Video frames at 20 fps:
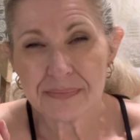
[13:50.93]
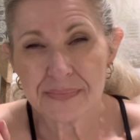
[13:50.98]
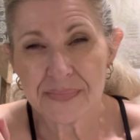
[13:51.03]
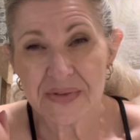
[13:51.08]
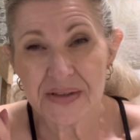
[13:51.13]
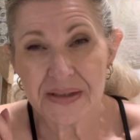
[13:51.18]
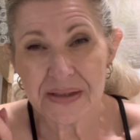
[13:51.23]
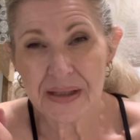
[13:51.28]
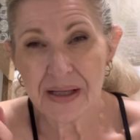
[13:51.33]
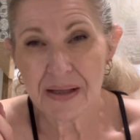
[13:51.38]

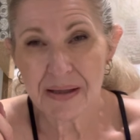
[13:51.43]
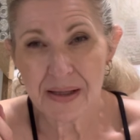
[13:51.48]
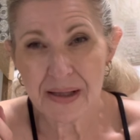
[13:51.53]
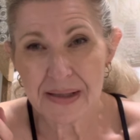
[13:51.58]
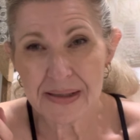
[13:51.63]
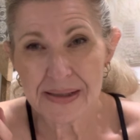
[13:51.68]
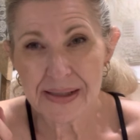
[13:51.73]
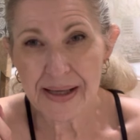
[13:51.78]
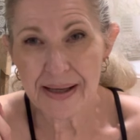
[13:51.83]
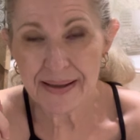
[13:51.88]

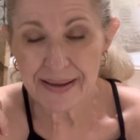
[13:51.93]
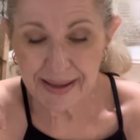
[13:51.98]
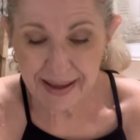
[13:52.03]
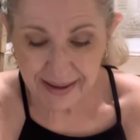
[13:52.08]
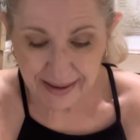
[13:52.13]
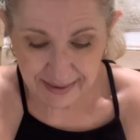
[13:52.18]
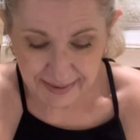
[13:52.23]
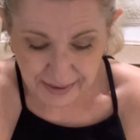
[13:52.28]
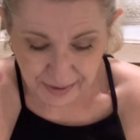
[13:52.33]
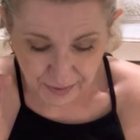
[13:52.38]
nothing's getting out
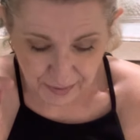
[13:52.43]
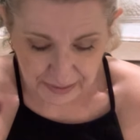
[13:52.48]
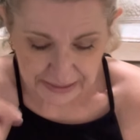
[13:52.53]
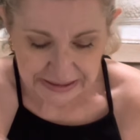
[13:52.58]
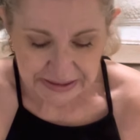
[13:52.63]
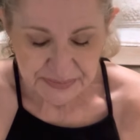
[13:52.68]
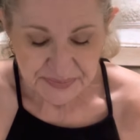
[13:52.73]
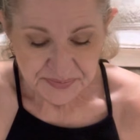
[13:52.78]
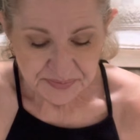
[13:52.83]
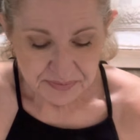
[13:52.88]
of there.
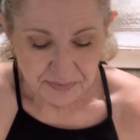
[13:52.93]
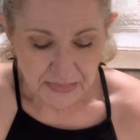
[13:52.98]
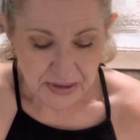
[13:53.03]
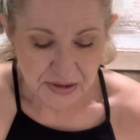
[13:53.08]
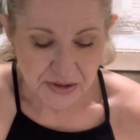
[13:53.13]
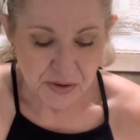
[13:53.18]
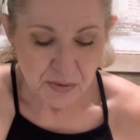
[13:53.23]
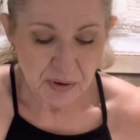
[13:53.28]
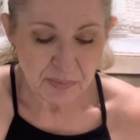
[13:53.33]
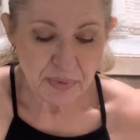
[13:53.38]

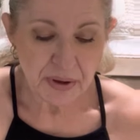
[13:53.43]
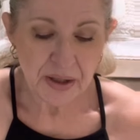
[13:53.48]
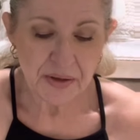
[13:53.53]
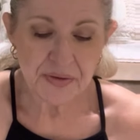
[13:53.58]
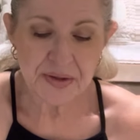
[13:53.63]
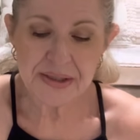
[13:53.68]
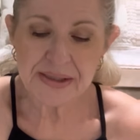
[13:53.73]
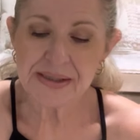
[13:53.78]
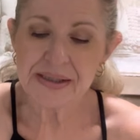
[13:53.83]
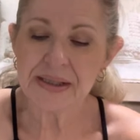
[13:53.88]
So I bought
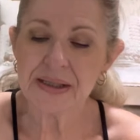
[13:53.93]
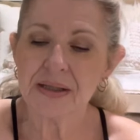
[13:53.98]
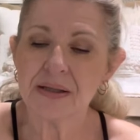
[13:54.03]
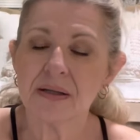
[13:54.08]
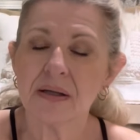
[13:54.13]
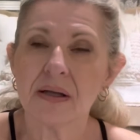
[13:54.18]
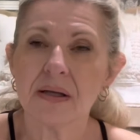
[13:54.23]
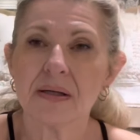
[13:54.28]
this little